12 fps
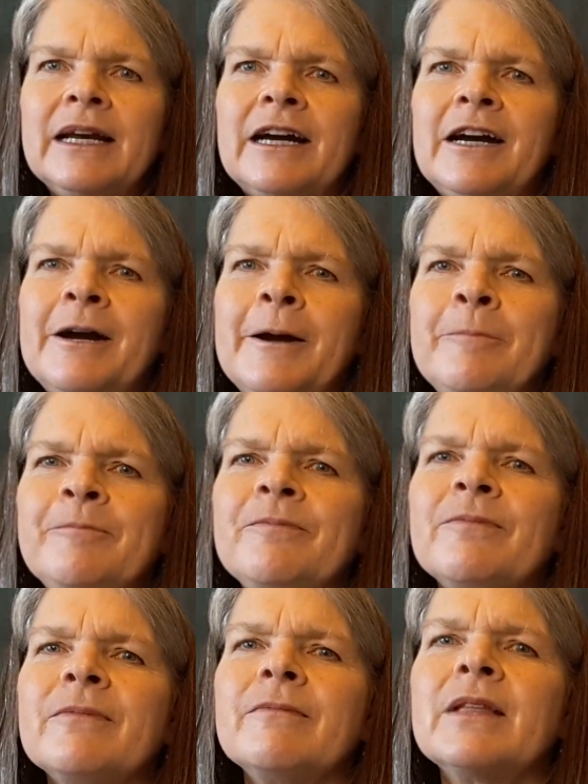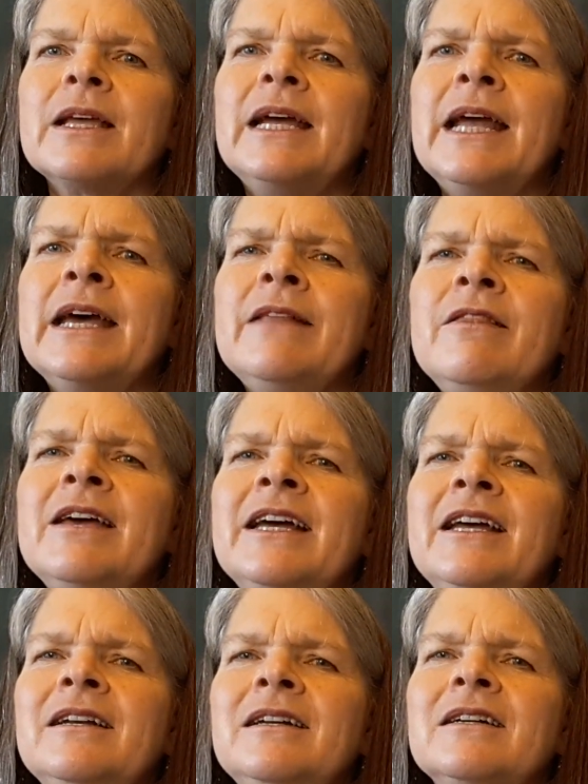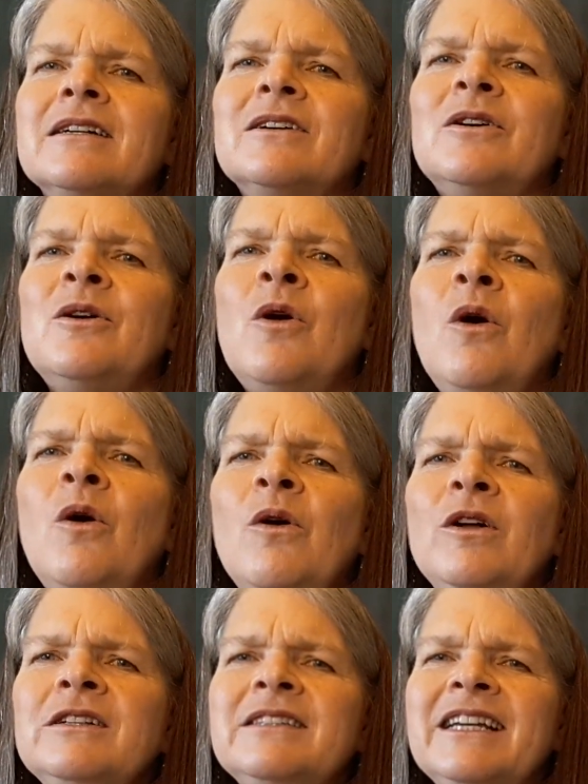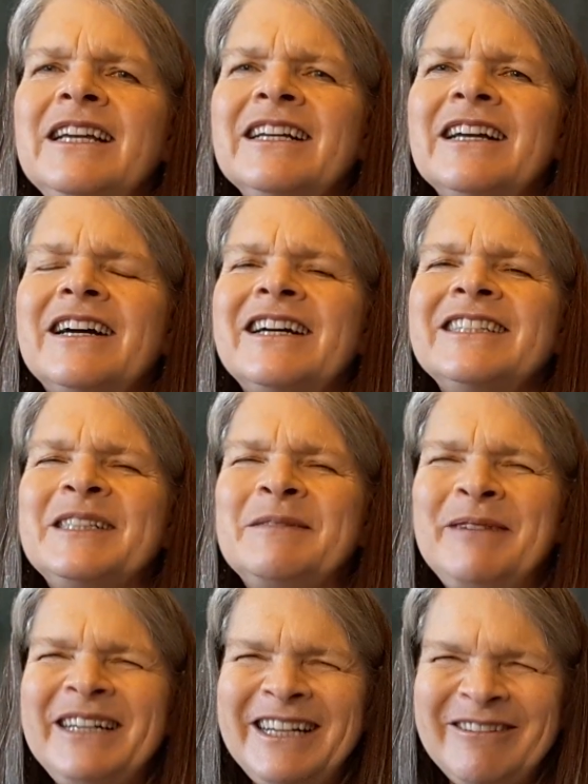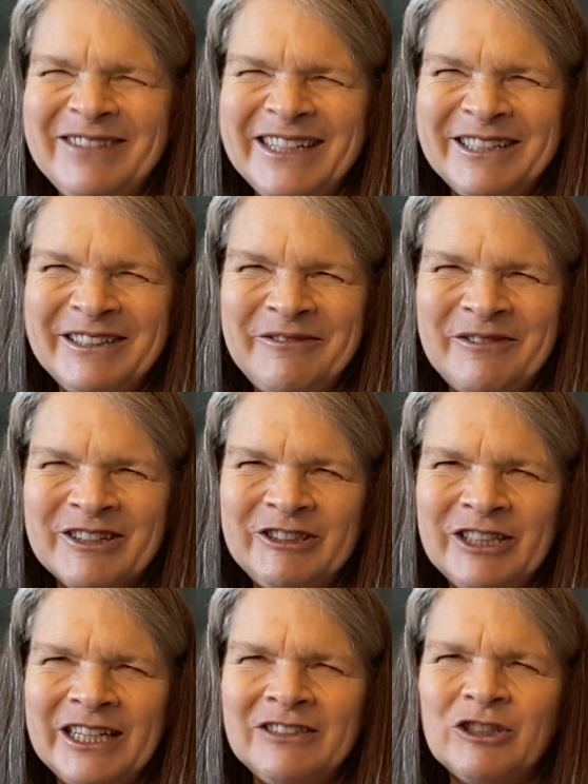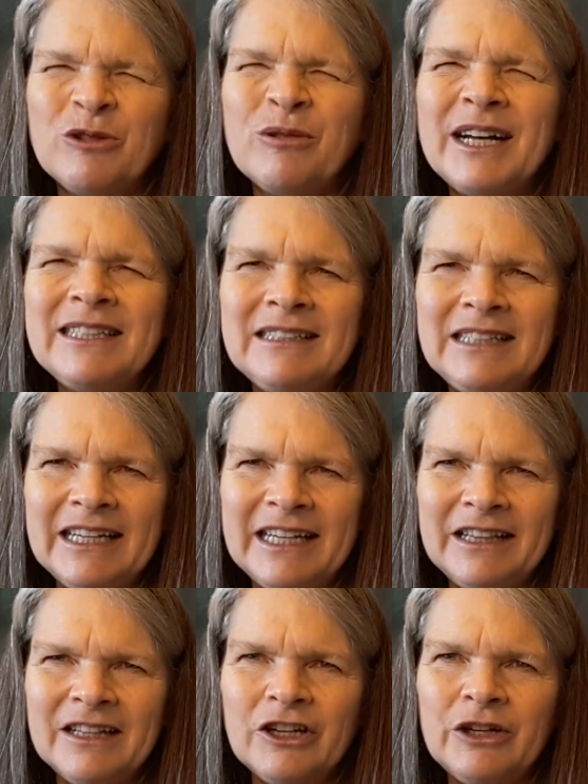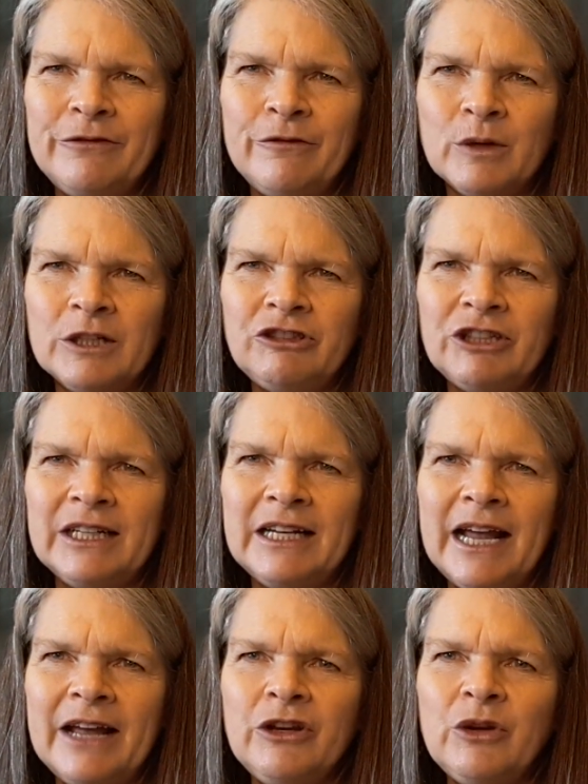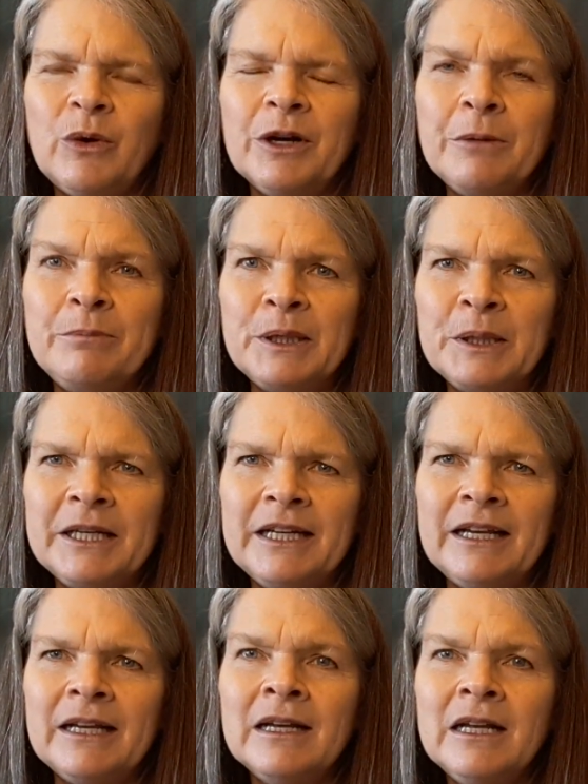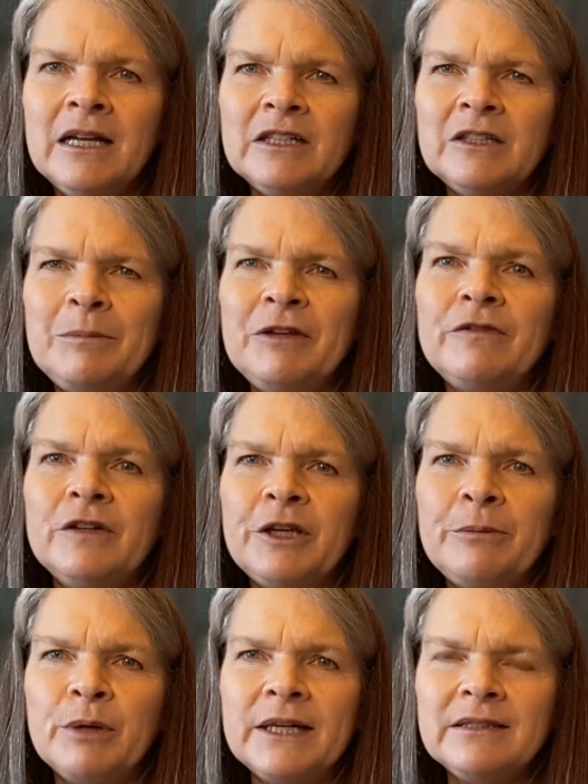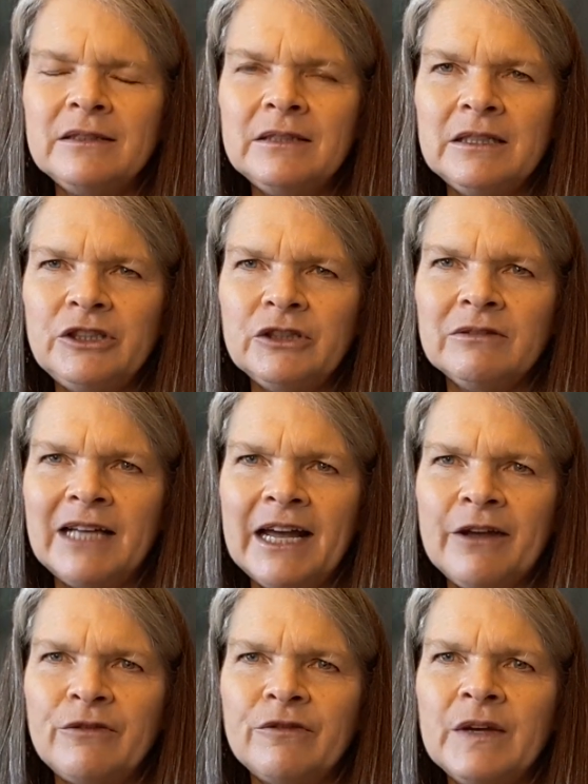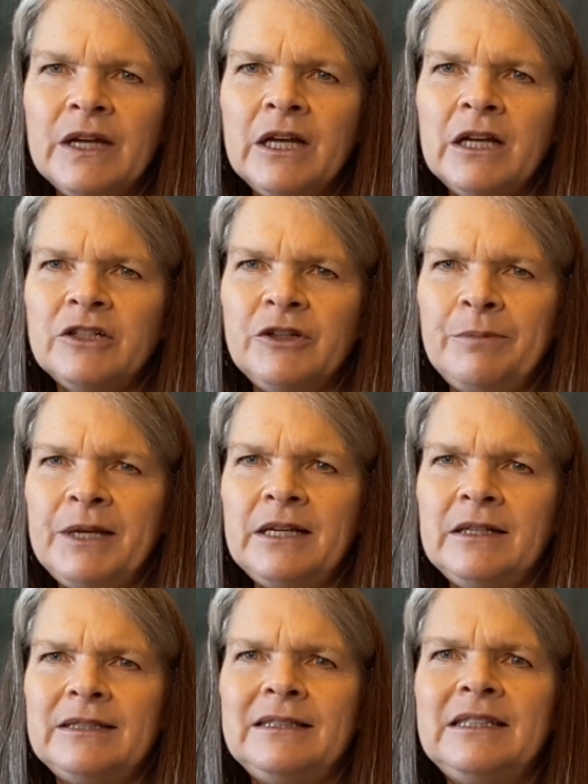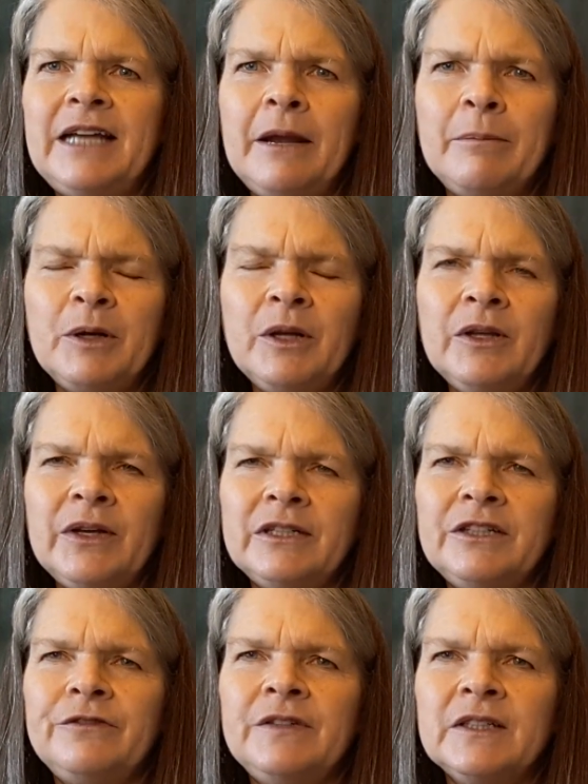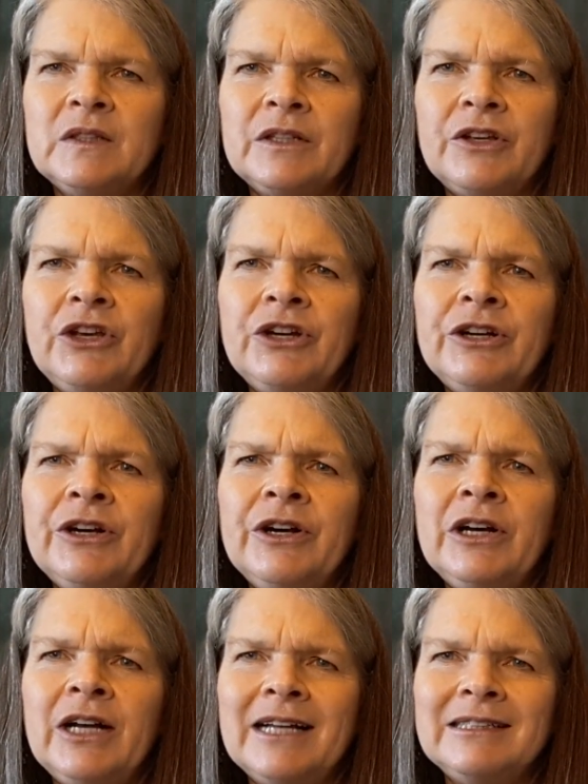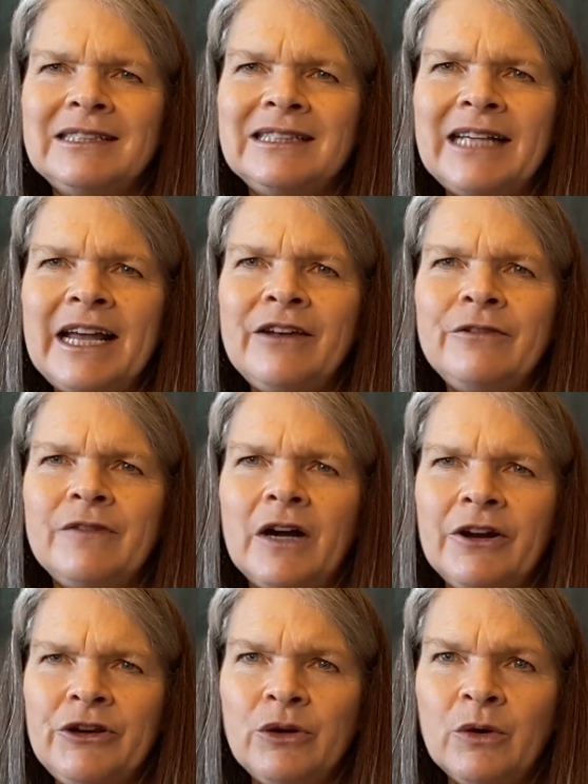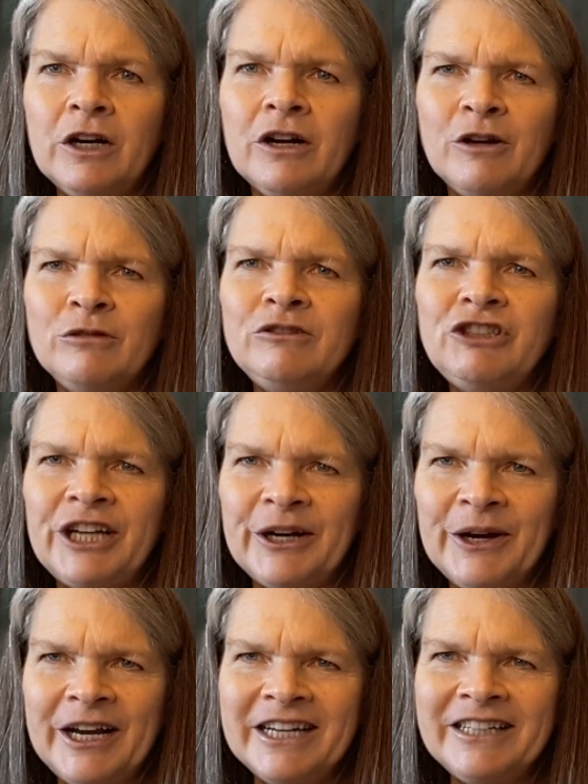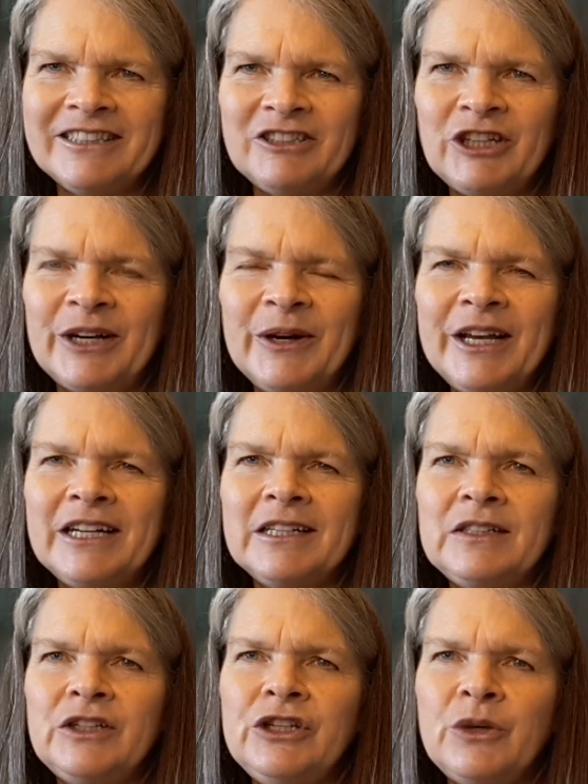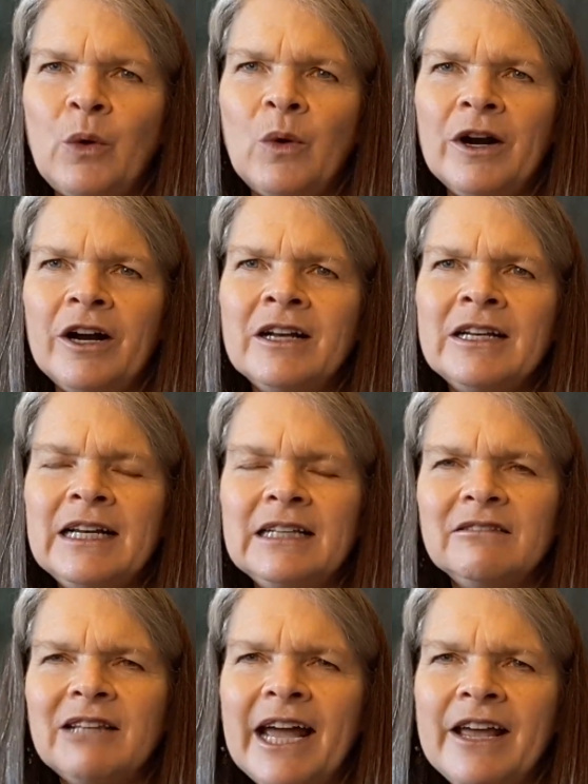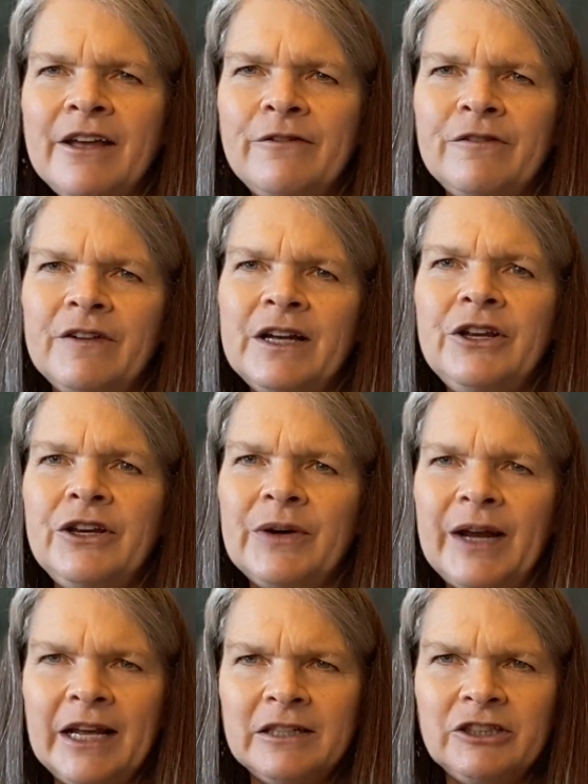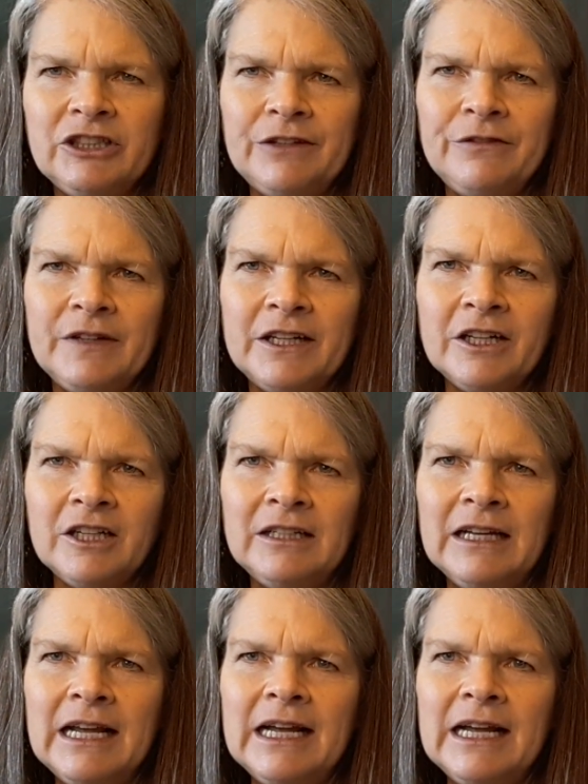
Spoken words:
And then holding a spinning wheel of fortune, trusting in the good fortune and your ability to be fully present in your life, to be stable, to feel secure and safe on your own chariot. The chariot is your life, your energy field.